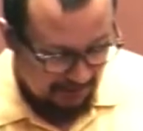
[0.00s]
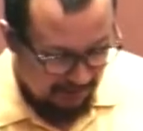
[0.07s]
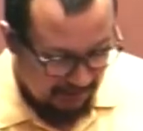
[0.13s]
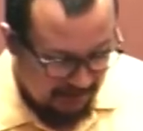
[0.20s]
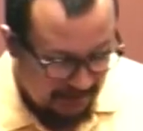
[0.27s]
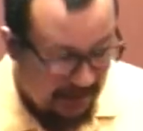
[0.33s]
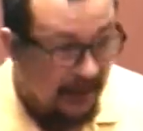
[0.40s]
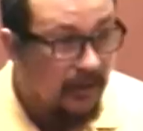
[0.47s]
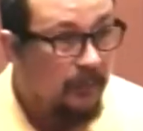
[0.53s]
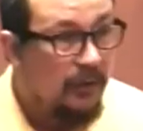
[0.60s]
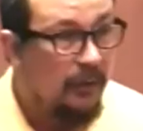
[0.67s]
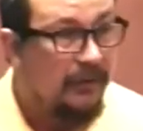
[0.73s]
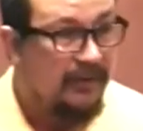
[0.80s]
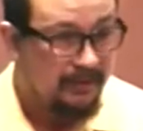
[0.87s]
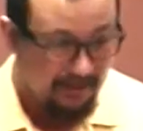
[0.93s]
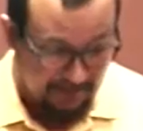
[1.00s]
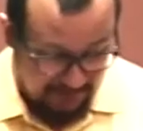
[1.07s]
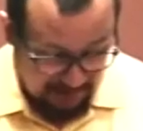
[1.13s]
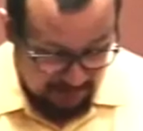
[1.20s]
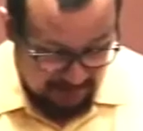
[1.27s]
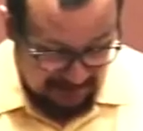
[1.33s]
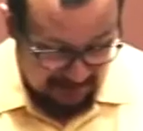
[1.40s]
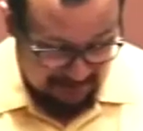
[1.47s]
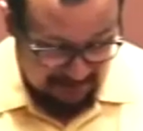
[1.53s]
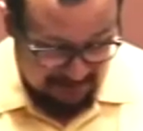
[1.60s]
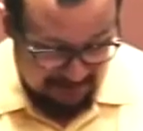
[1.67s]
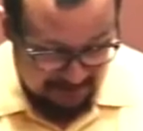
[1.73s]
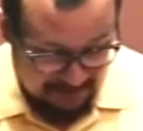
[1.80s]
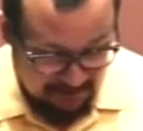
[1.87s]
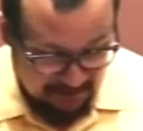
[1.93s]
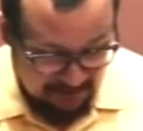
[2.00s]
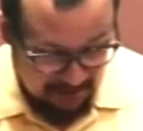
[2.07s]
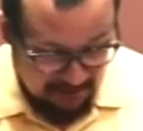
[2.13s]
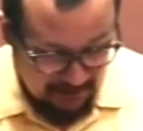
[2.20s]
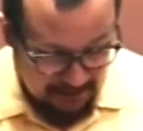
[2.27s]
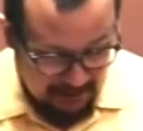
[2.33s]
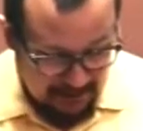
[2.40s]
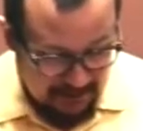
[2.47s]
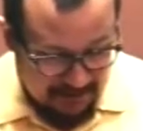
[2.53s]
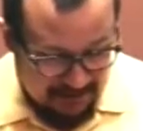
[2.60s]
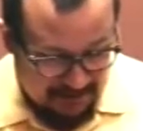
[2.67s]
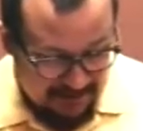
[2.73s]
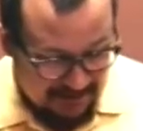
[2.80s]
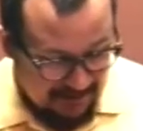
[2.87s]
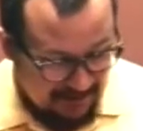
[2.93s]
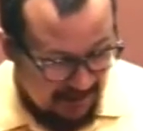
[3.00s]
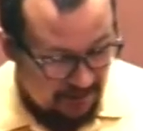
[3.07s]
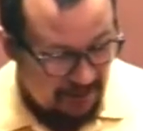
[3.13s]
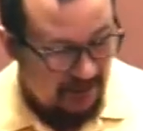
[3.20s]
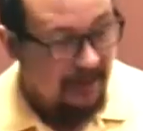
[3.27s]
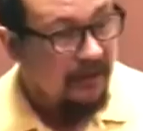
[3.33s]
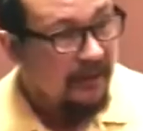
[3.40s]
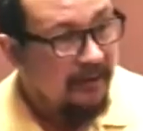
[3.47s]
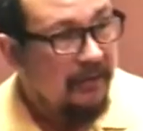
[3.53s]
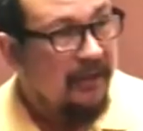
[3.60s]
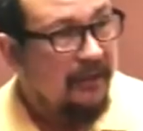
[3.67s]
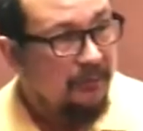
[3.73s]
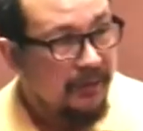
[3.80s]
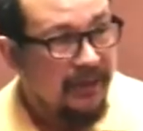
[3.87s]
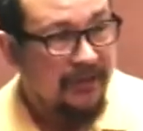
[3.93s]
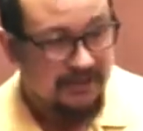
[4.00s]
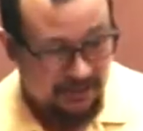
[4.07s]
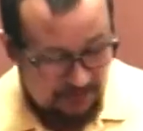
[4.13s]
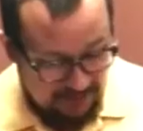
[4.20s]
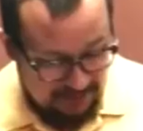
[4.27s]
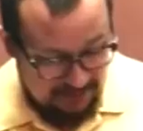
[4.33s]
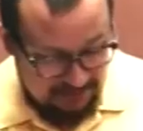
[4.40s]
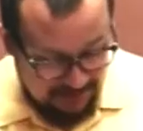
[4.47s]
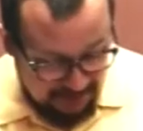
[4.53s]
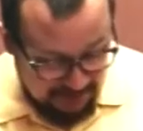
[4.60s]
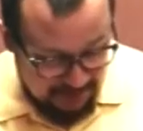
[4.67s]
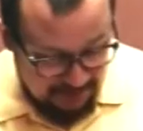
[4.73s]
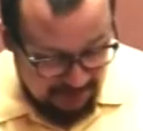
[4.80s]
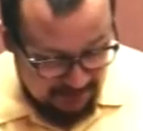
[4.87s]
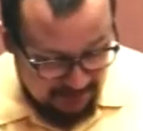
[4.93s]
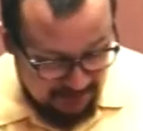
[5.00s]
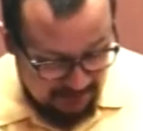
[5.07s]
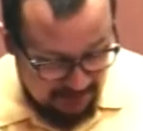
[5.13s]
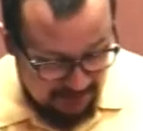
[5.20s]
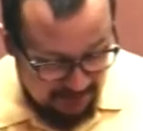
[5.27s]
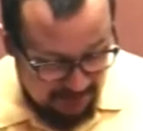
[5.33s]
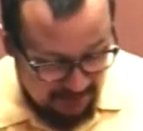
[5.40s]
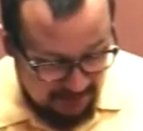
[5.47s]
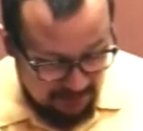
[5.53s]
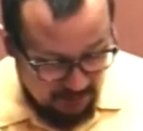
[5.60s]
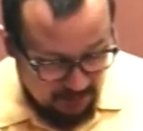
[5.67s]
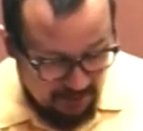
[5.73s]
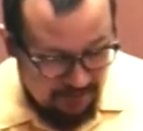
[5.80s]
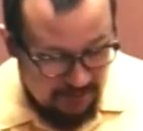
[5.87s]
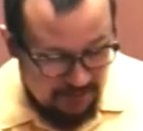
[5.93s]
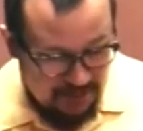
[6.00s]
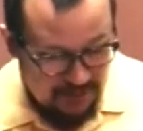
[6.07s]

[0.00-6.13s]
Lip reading: Let's take a moment to think about this. Does it sound clearly reasonable to you? What if you